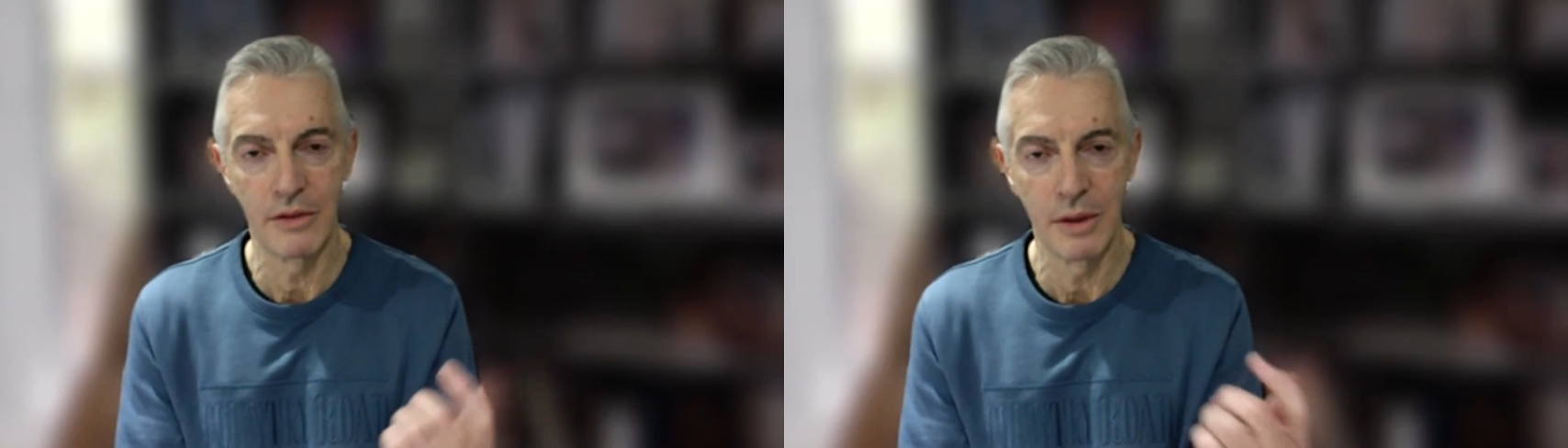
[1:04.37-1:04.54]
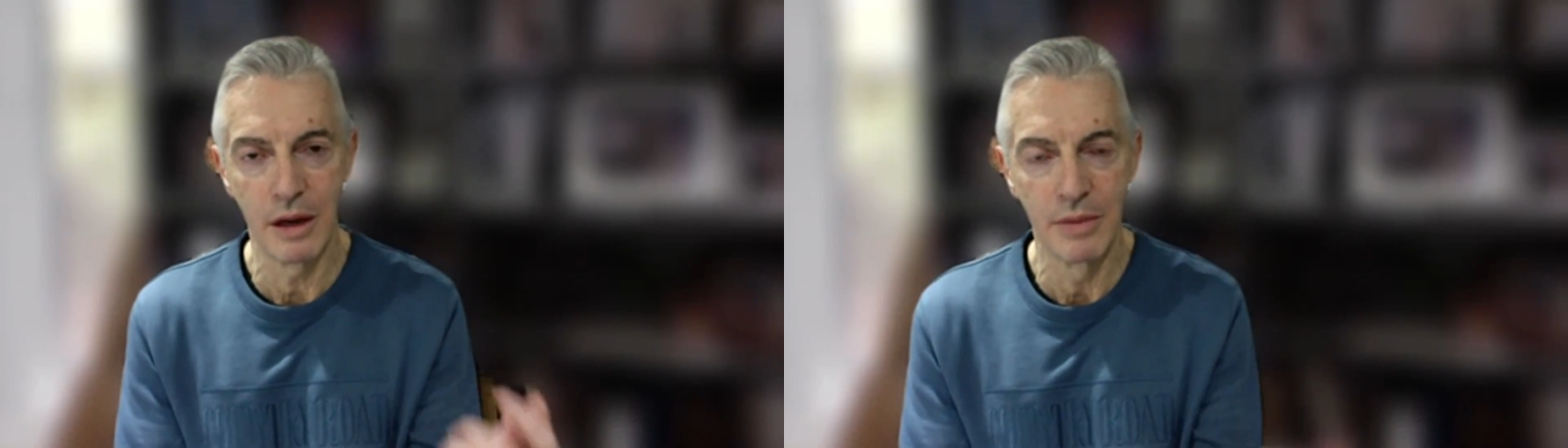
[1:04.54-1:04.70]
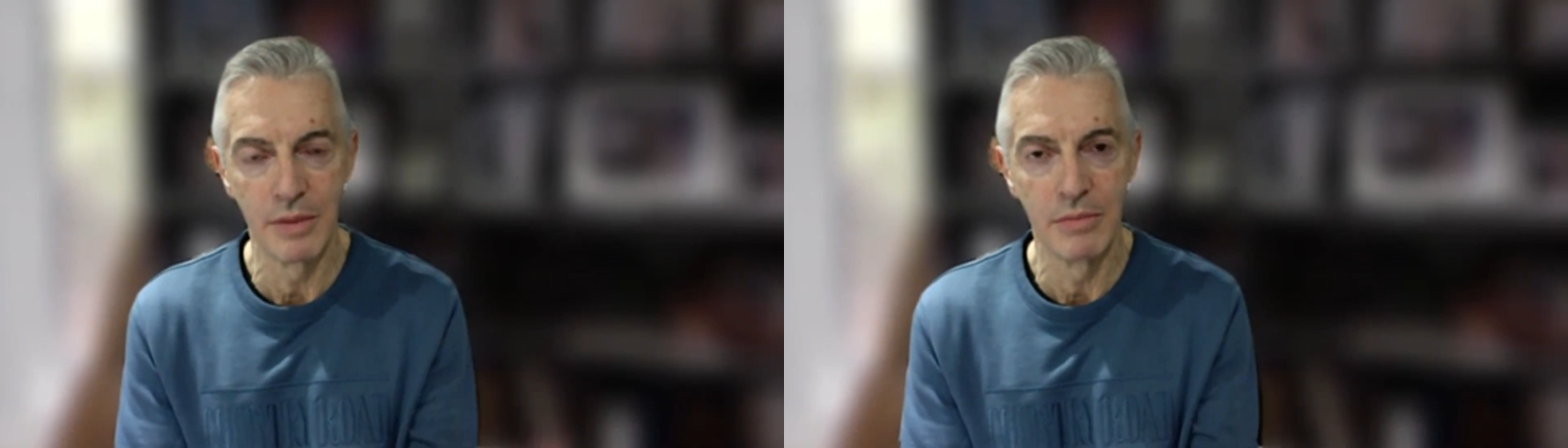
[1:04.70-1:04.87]
with
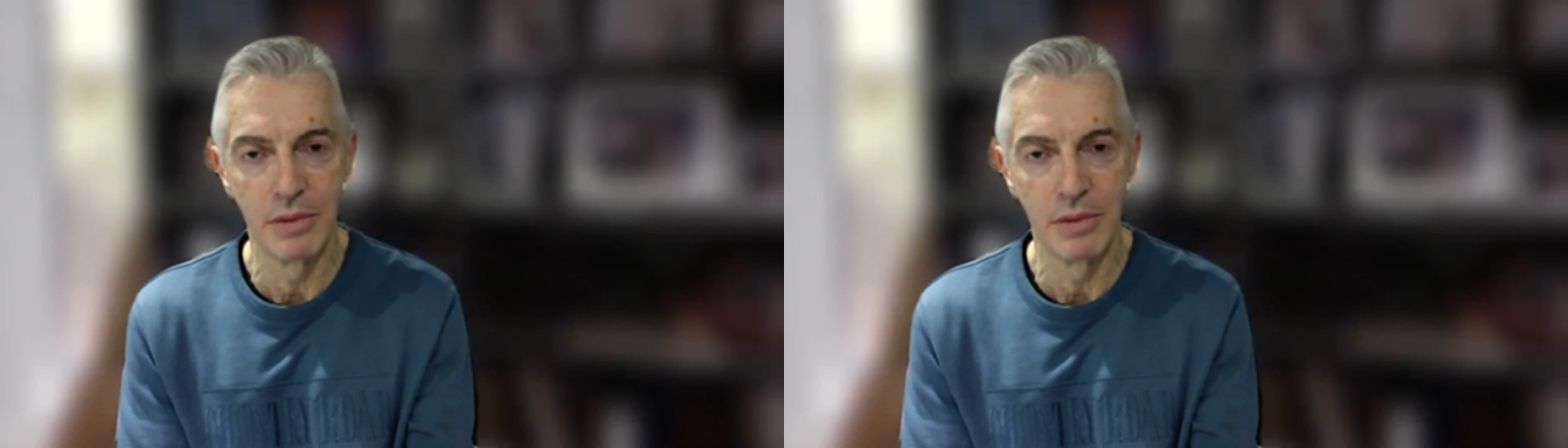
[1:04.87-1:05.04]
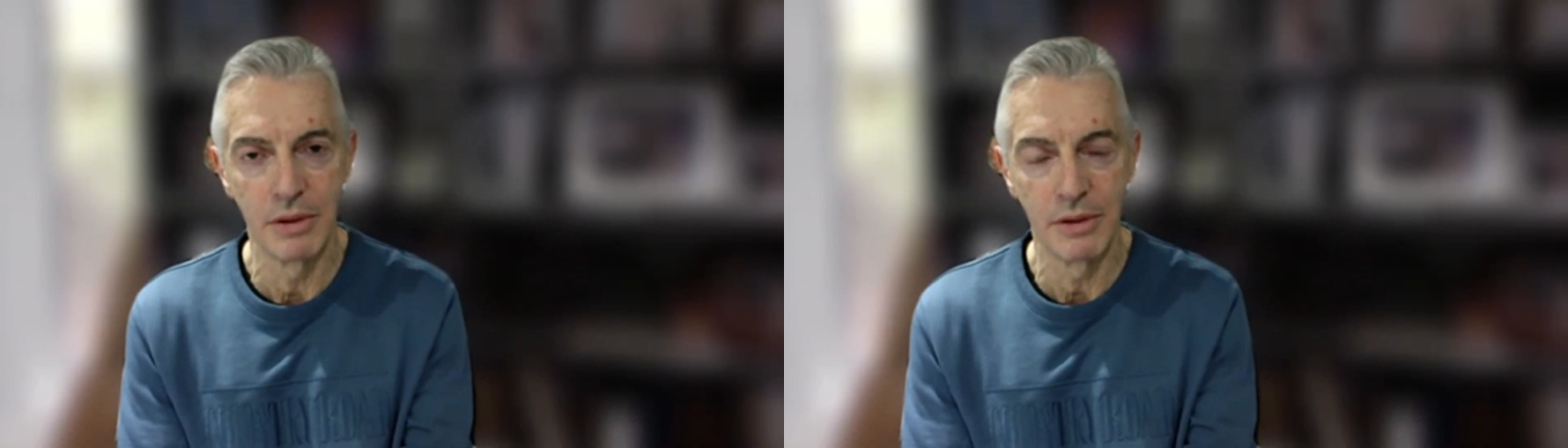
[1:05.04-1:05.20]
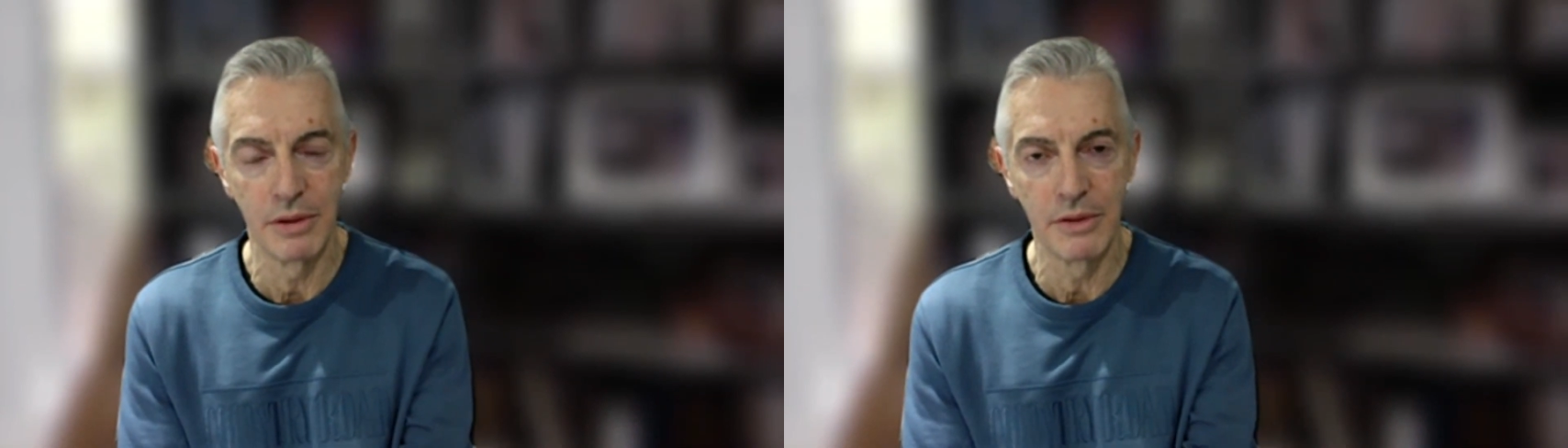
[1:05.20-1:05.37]
open
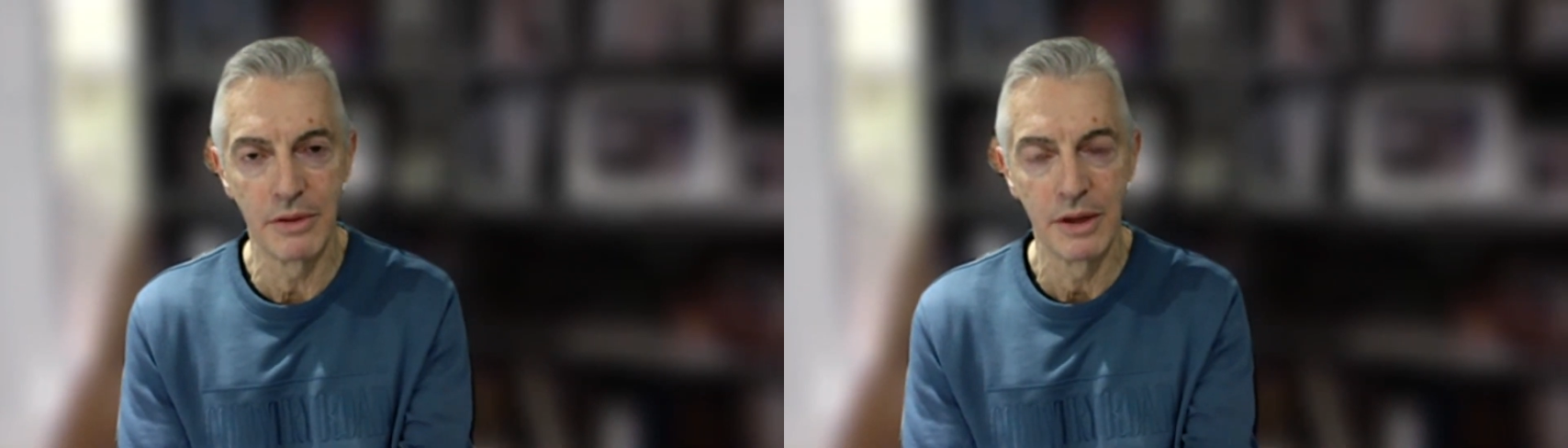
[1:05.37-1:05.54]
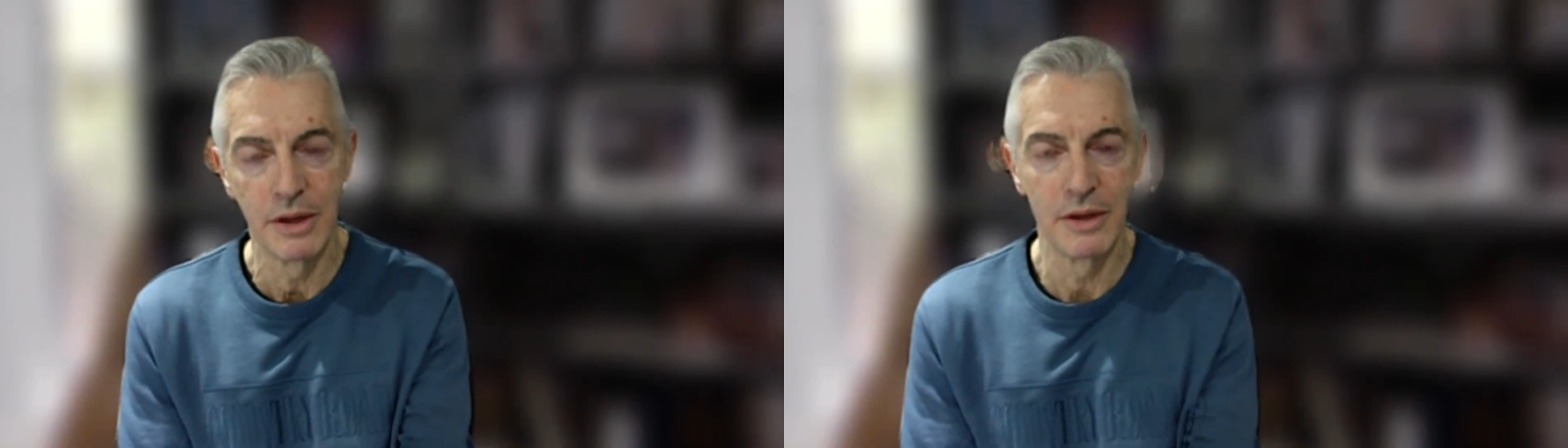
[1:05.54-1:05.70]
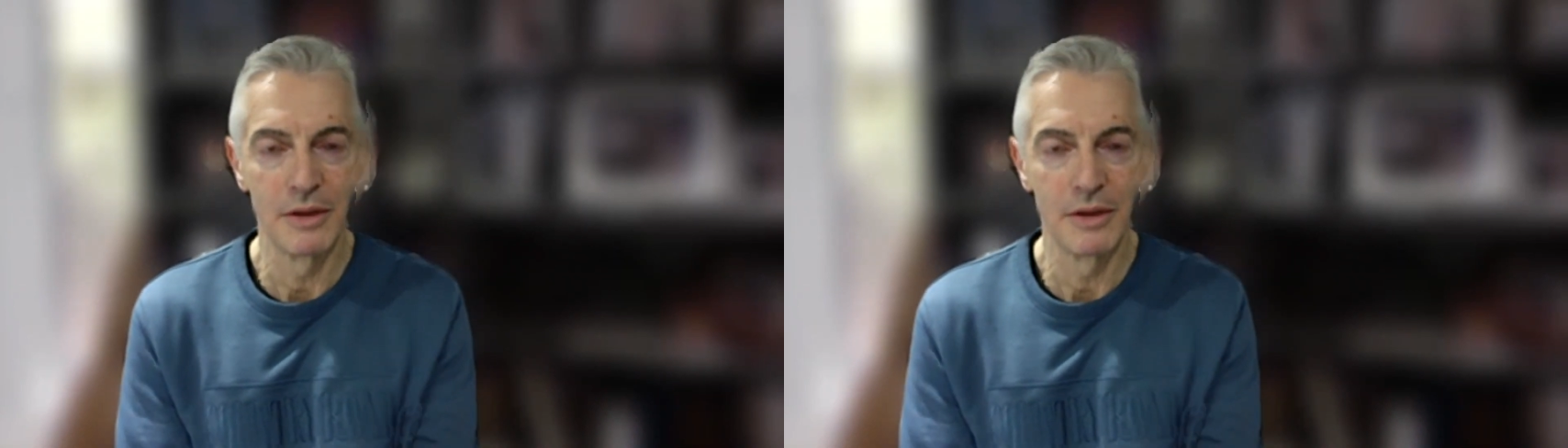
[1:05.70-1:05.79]
borders.